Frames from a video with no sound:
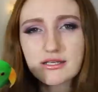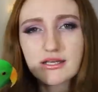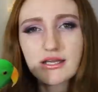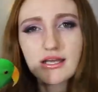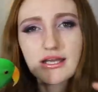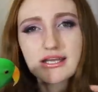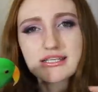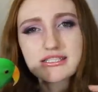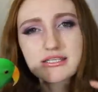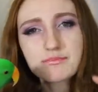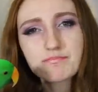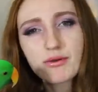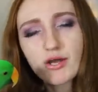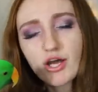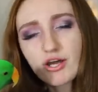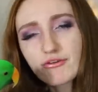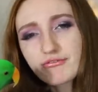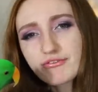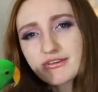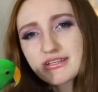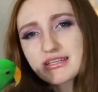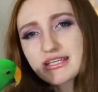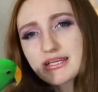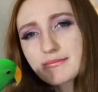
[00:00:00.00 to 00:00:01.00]
it is it
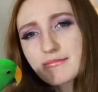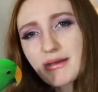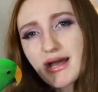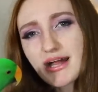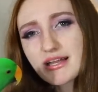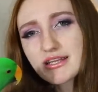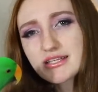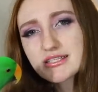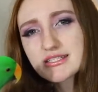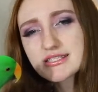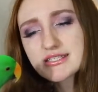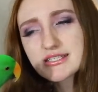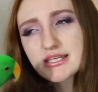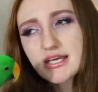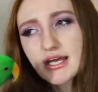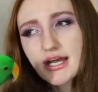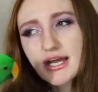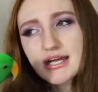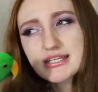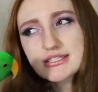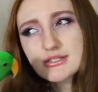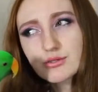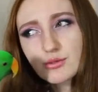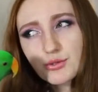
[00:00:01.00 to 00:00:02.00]
perfectly balanced
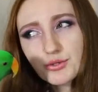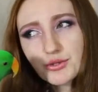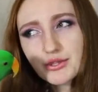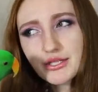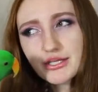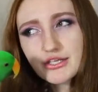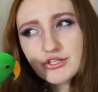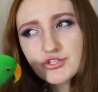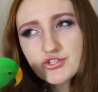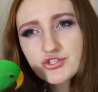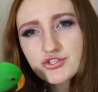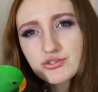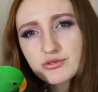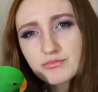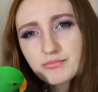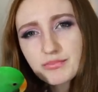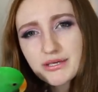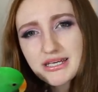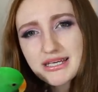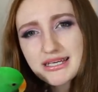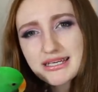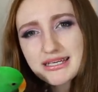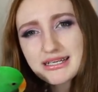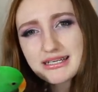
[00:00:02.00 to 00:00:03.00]
as all things should
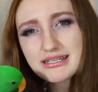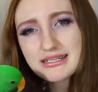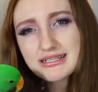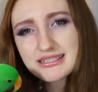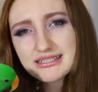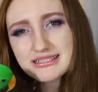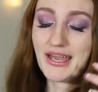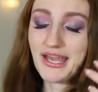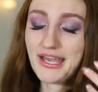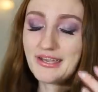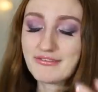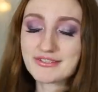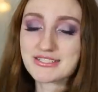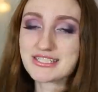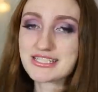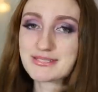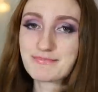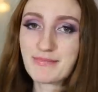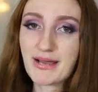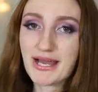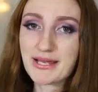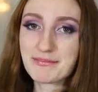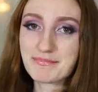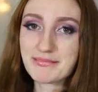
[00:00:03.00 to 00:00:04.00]
be? Even
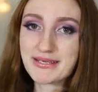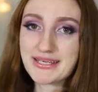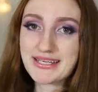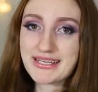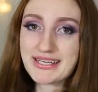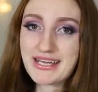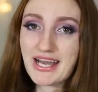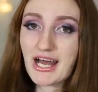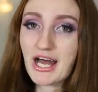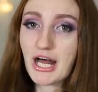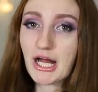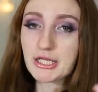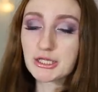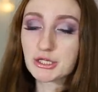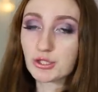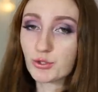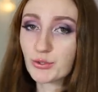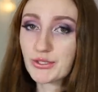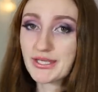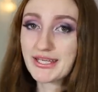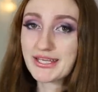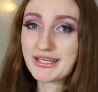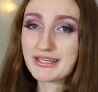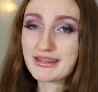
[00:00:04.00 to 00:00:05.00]
despite me
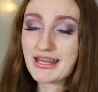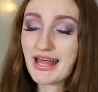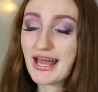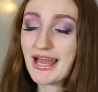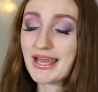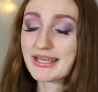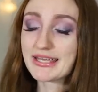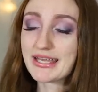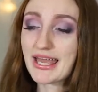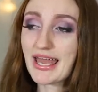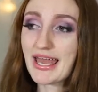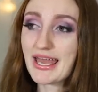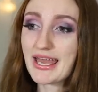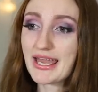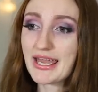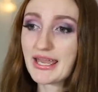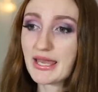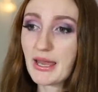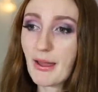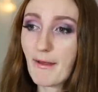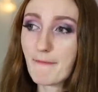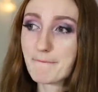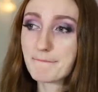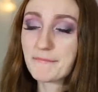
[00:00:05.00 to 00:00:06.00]
looking like a